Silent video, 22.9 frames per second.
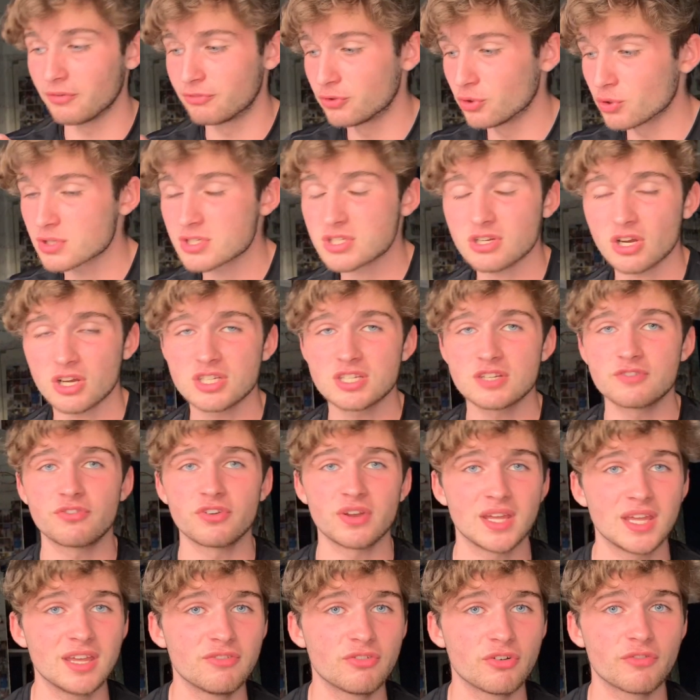you're excited for
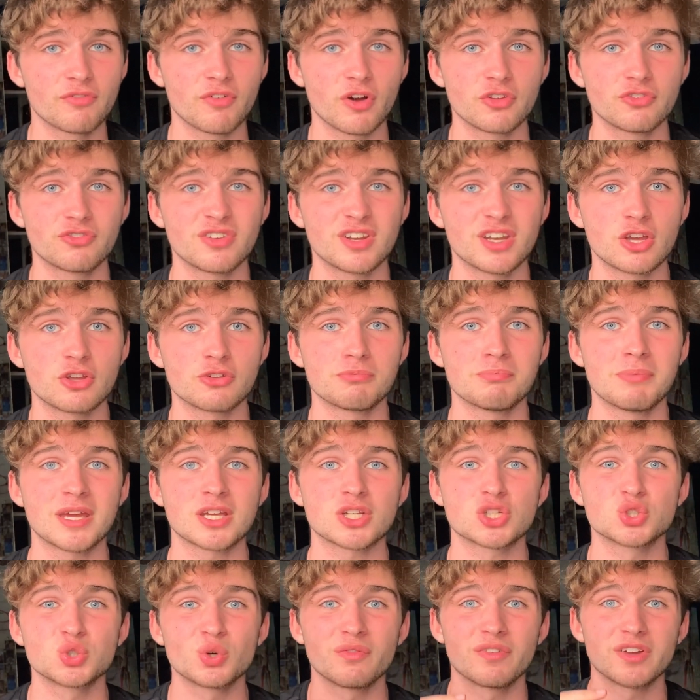either of those videos, make
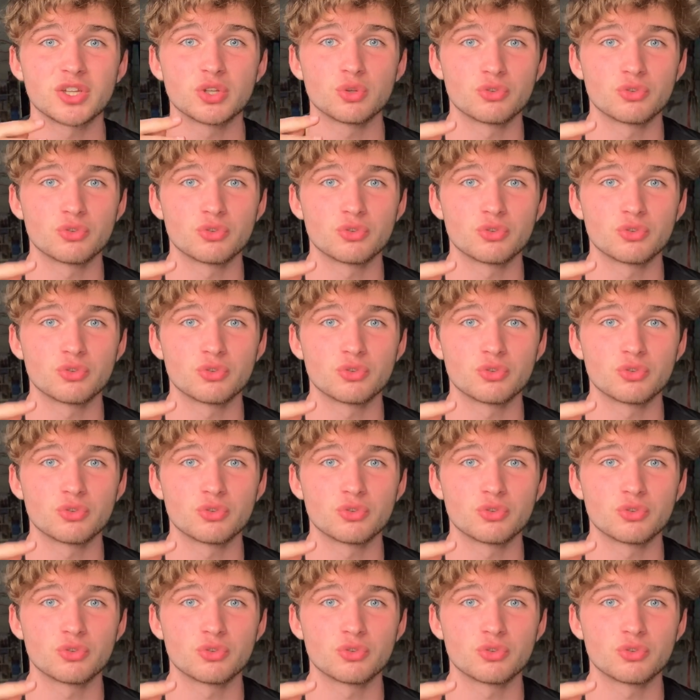sure that you